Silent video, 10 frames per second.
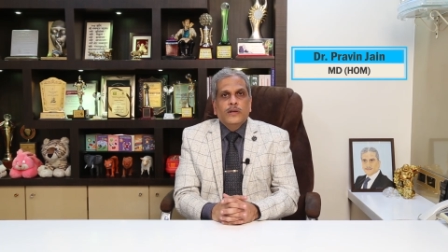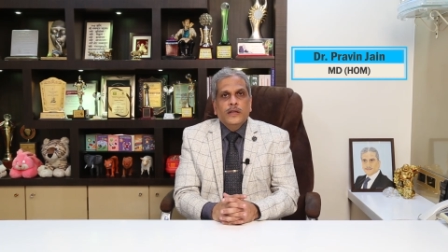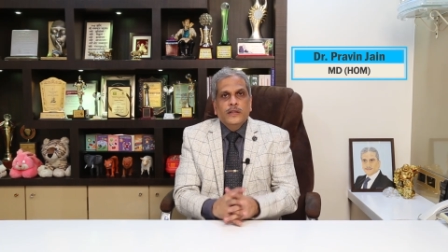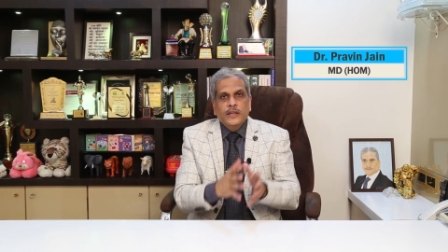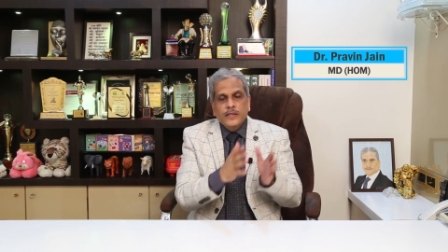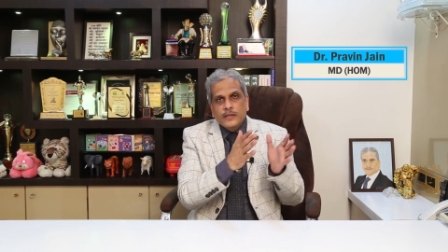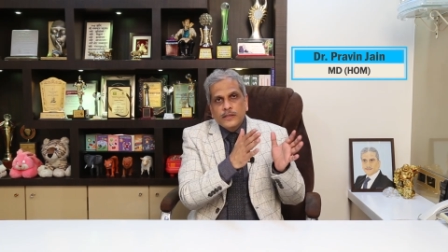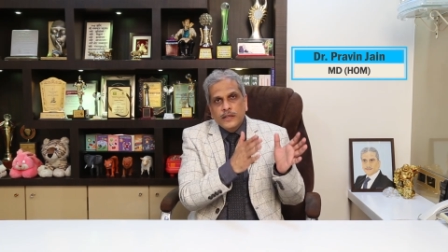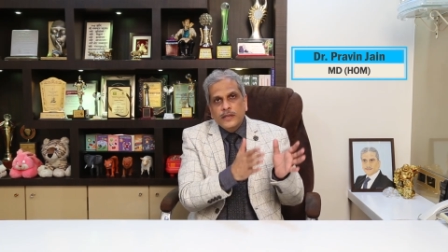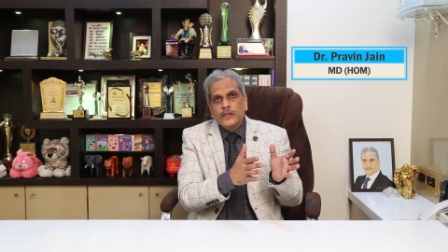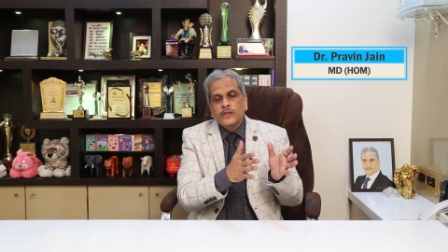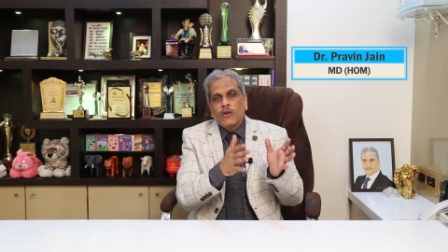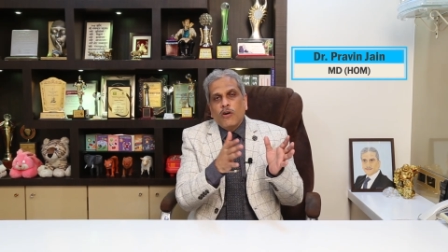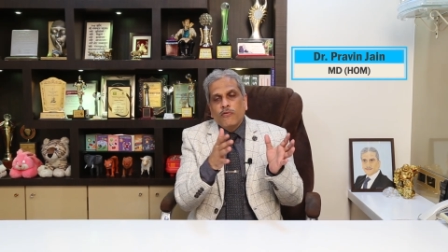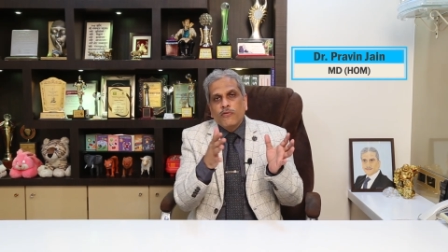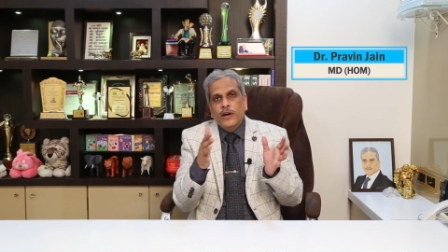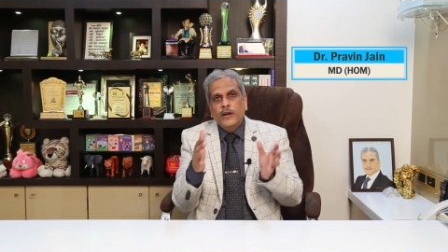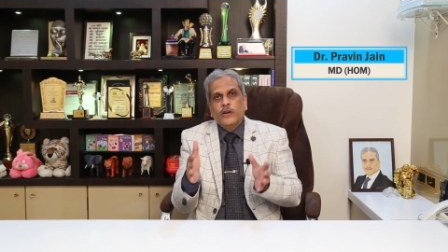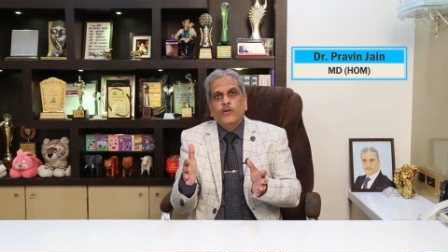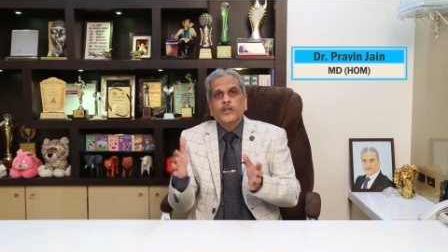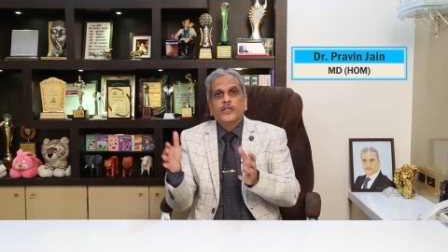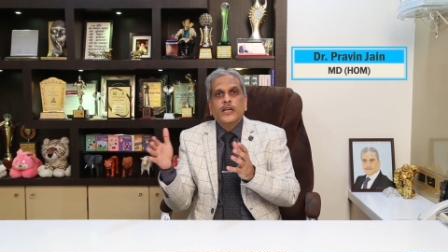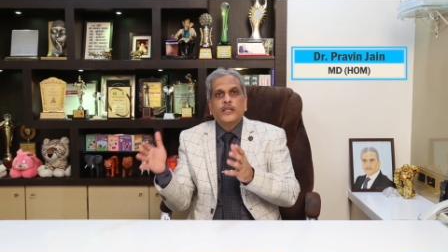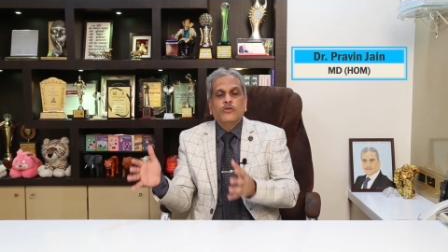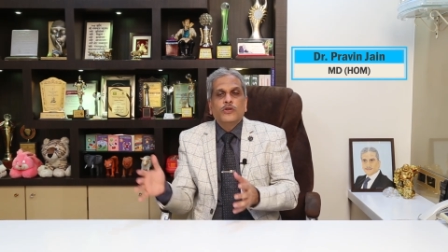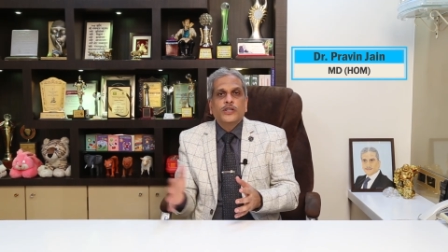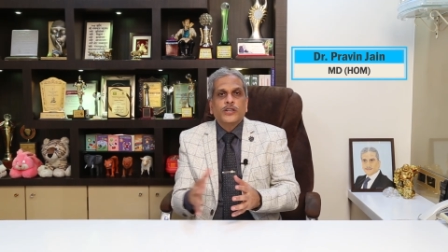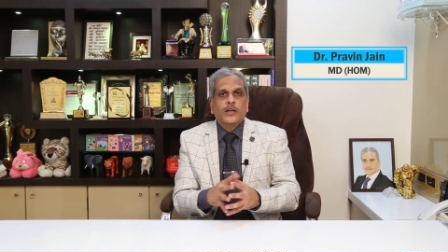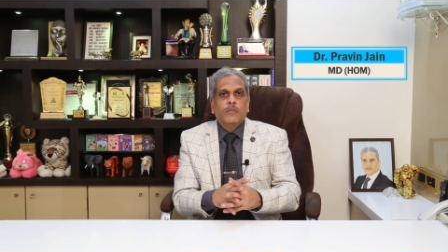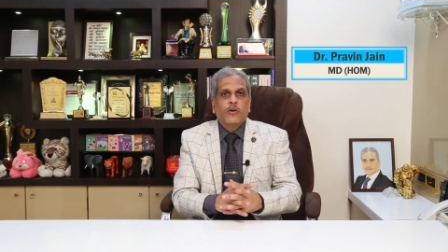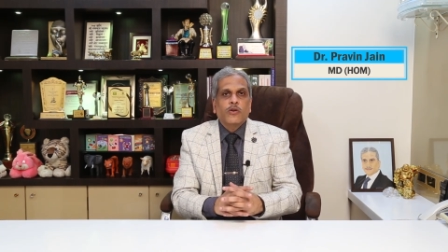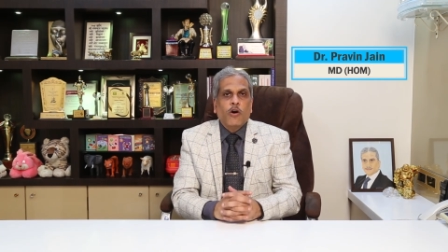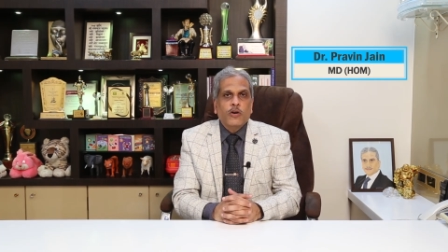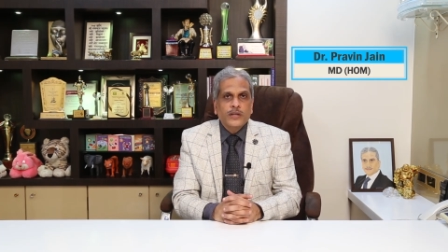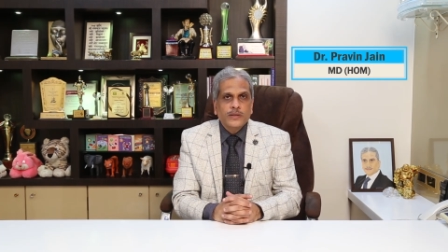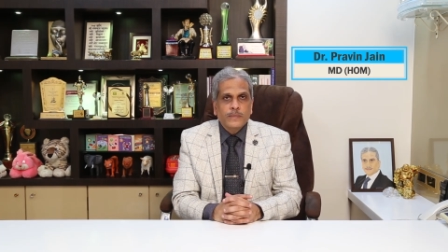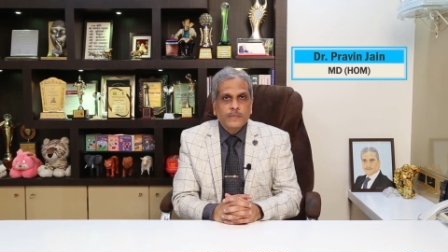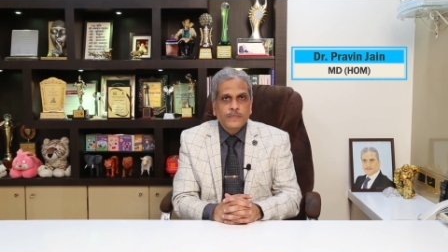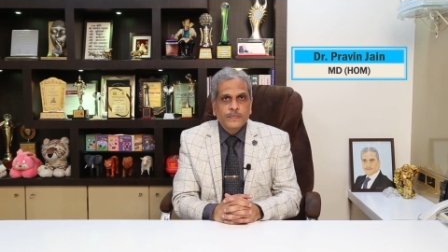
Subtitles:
In this series of continuous education about autism,